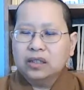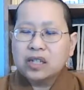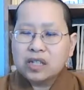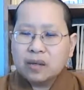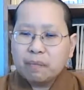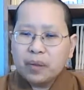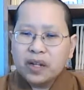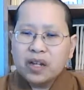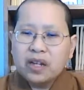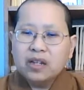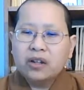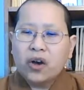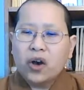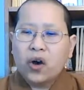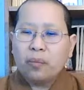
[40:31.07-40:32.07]

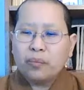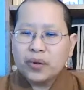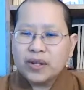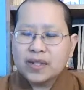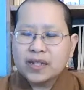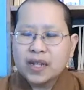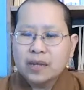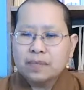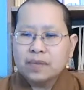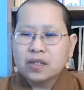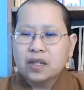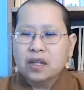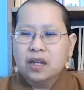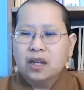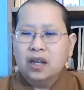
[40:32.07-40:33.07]
Discipline or
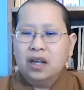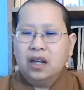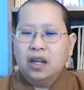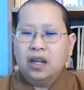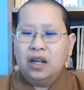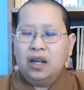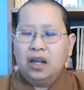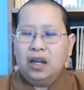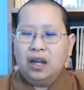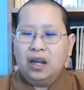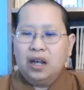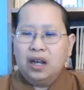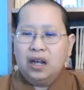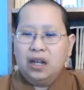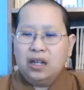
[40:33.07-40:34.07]
precepts
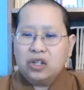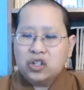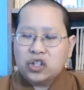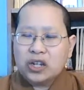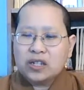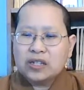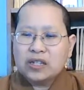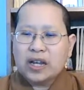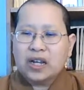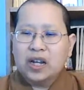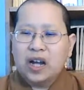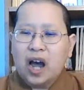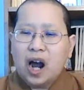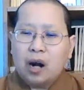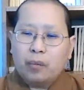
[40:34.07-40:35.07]
is just like
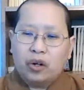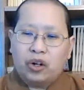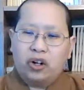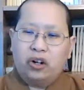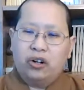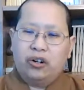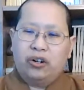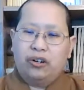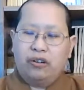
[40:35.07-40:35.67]
an armor.